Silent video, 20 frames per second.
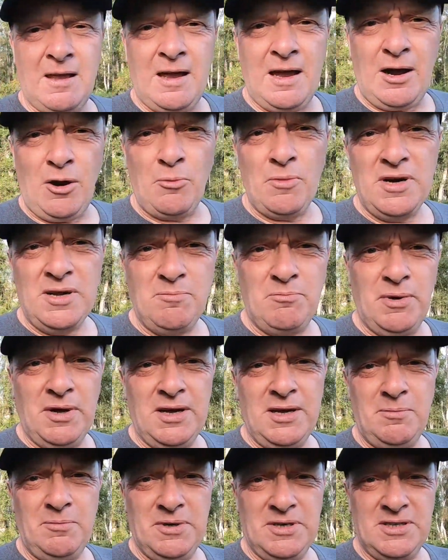"How many
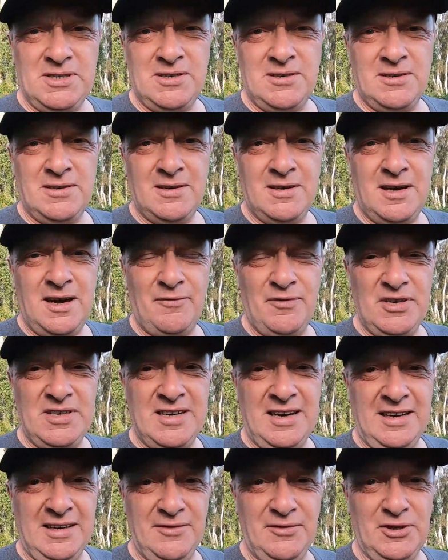babies have you
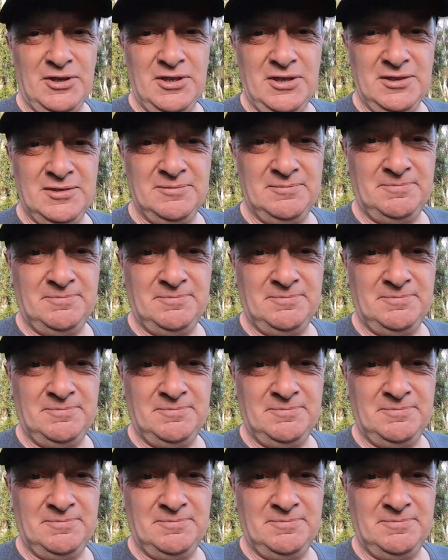delivered?"